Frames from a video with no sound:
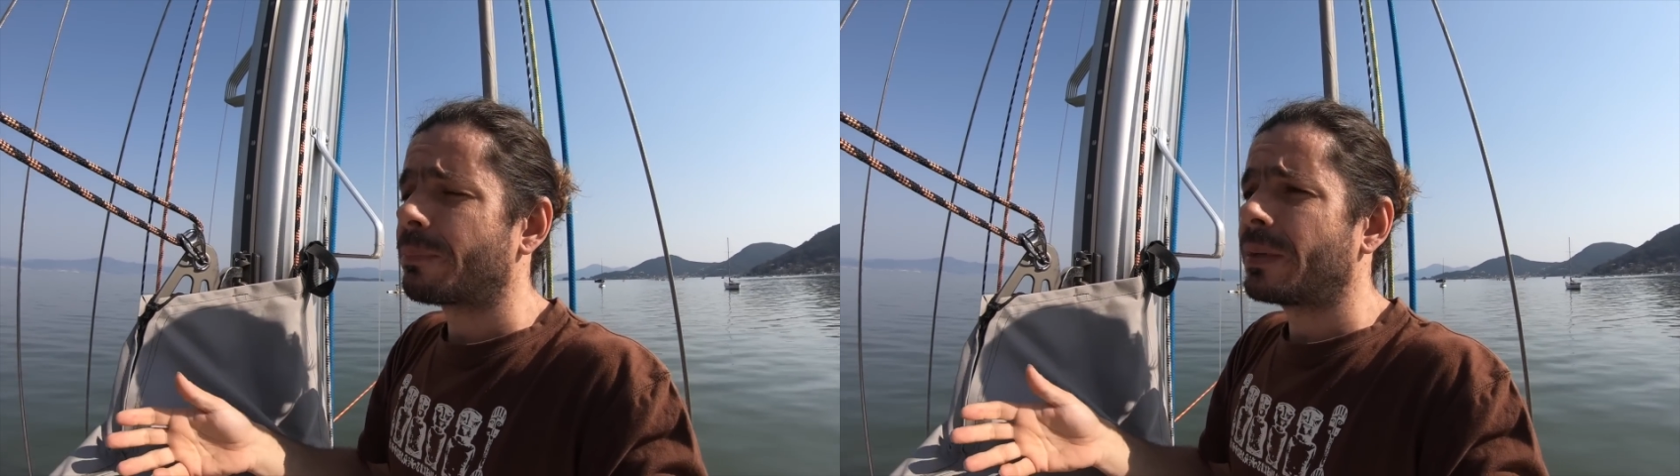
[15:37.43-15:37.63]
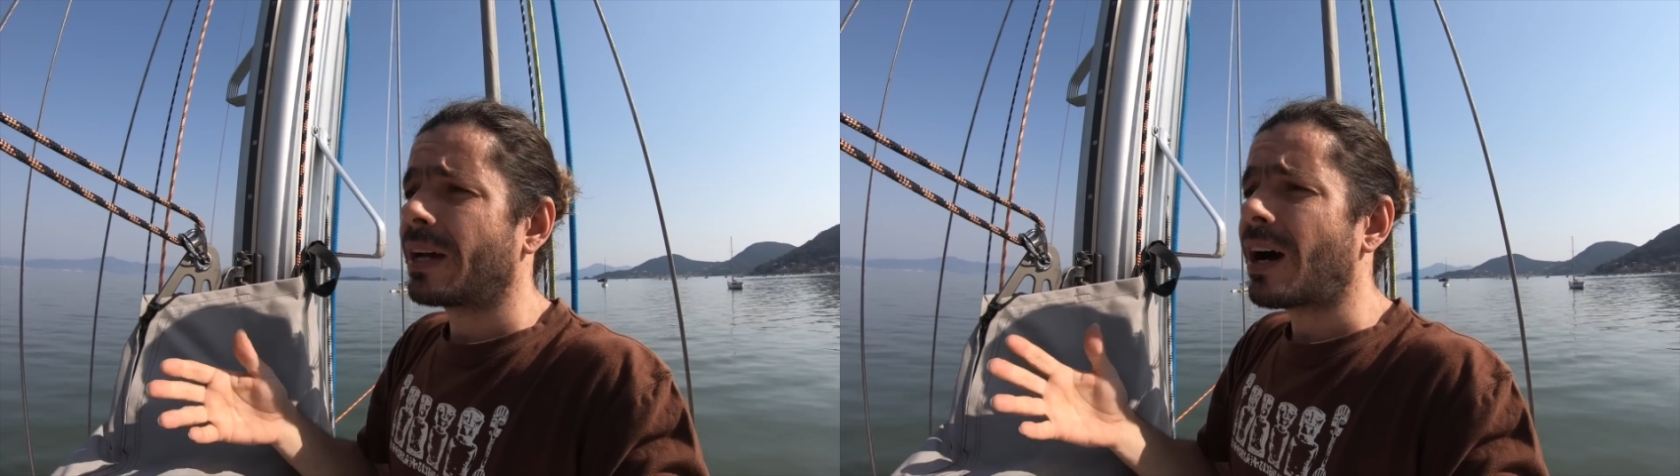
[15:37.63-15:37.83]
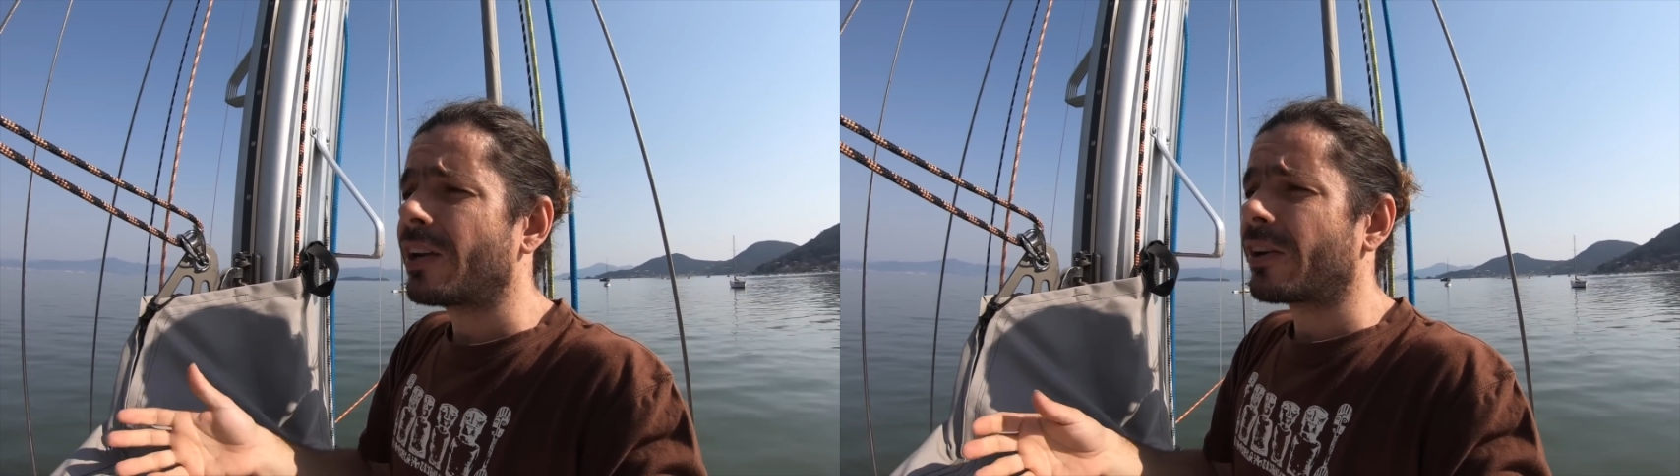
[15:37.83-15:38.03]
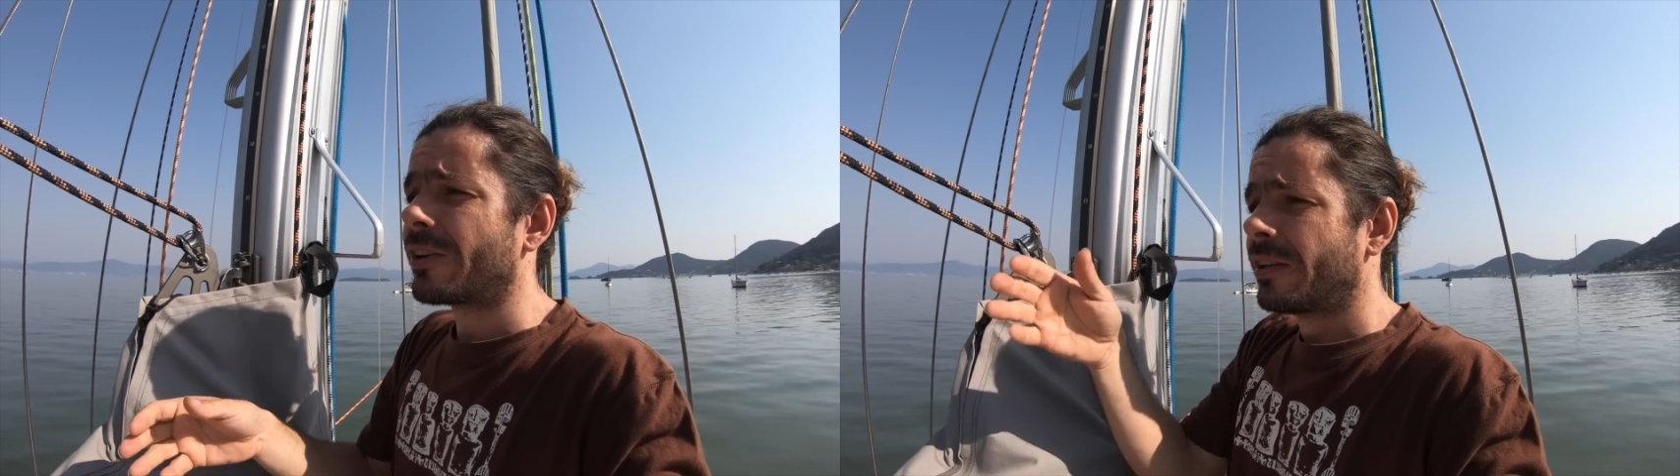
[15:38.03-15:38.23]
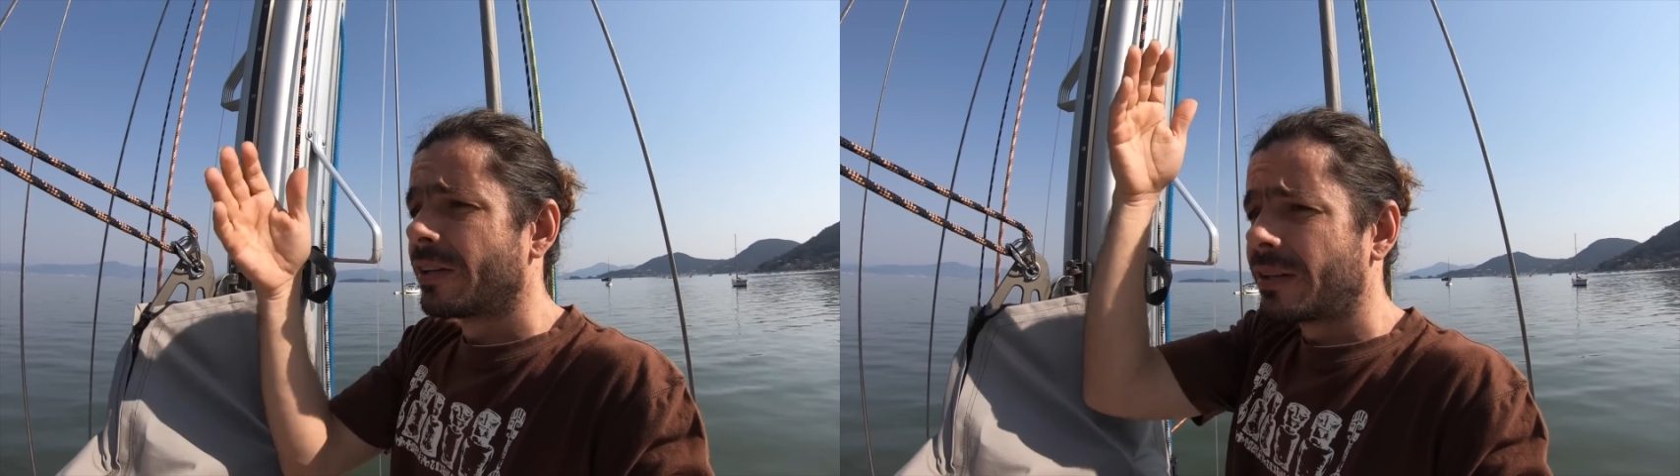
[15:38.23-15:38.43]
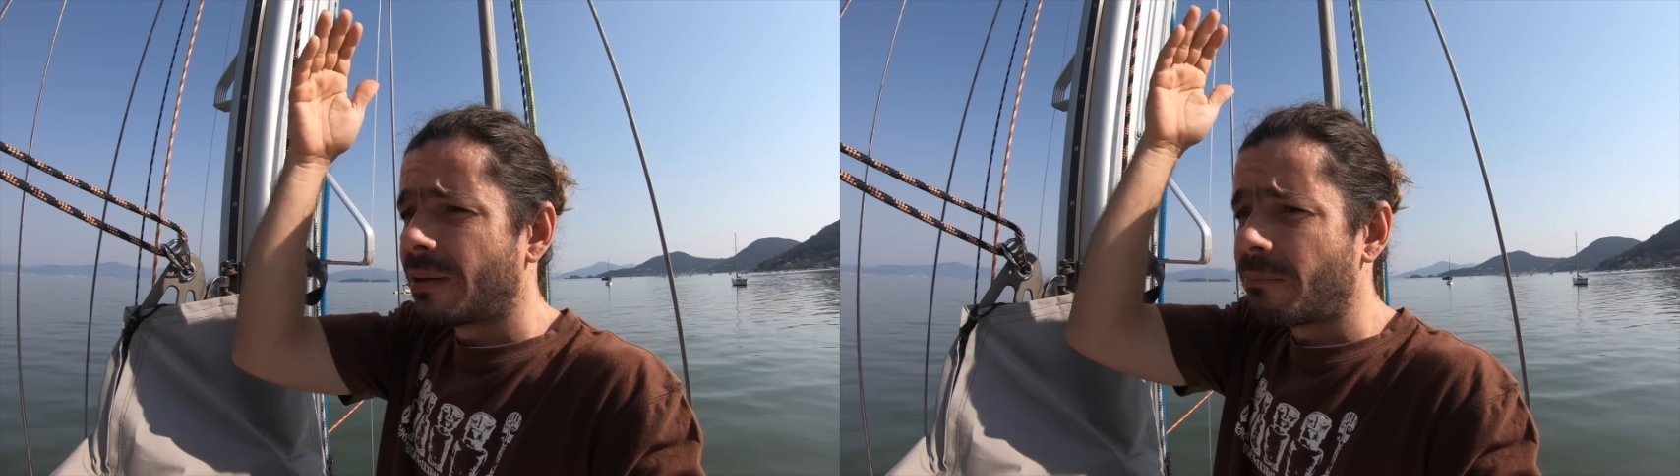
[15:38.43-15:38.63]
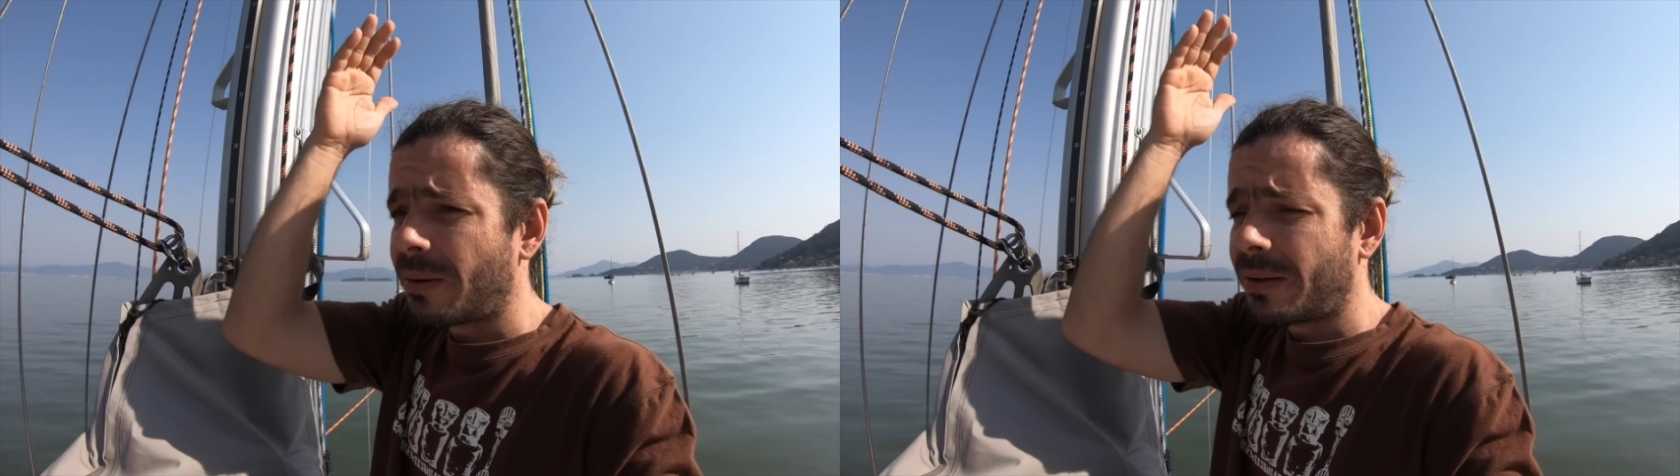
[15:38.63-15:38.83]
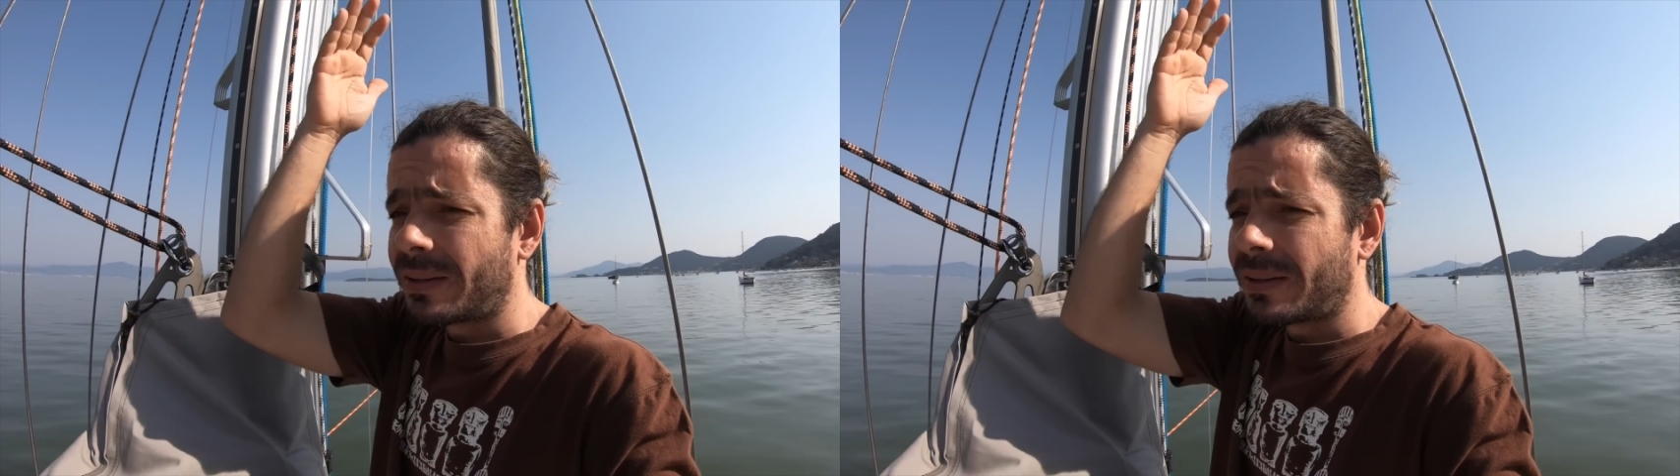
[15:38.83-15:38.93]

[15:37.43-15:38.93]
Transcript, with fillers: the halyard the,